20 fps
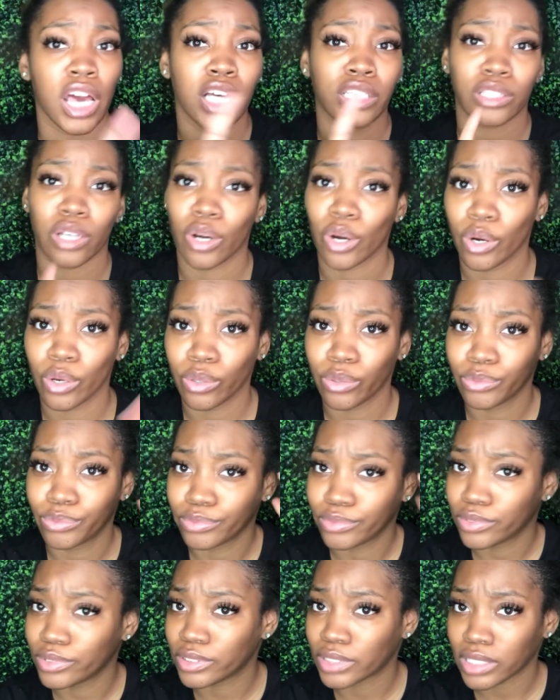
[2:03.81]
So
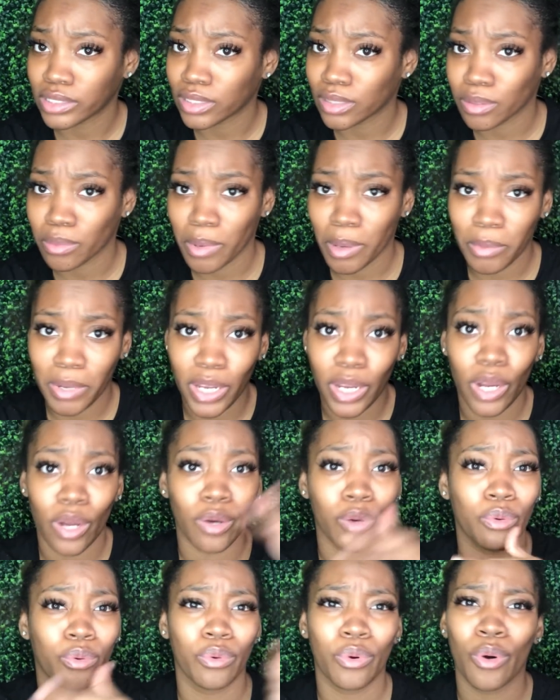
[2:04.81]
say something about my hair.
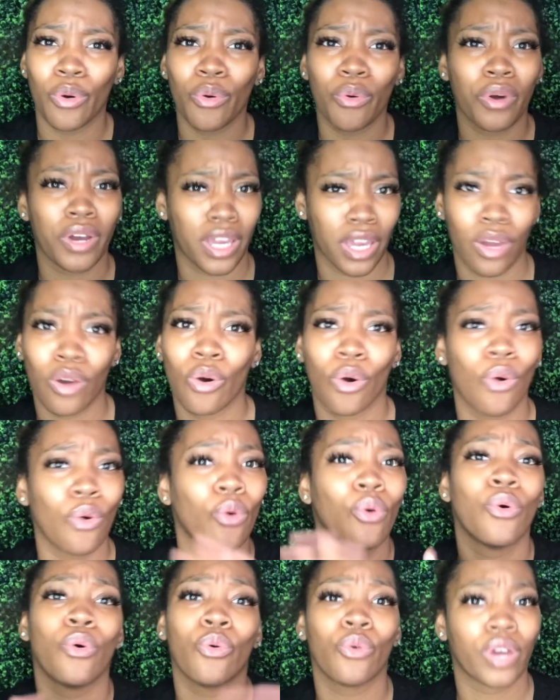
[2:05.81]

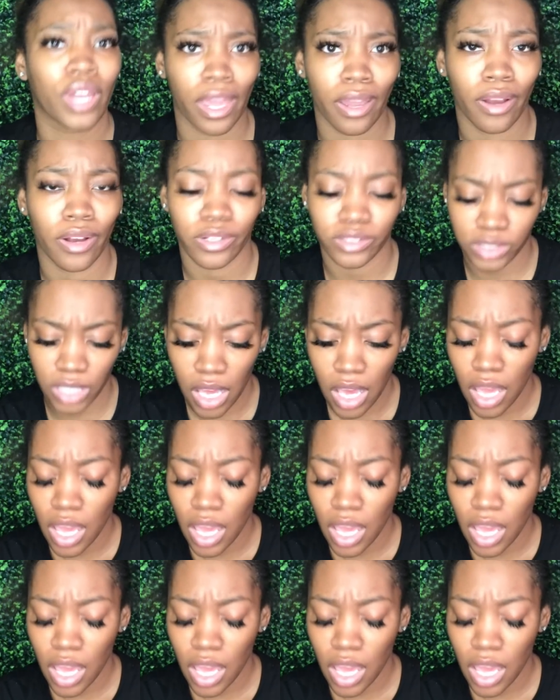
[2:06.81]
Who cares?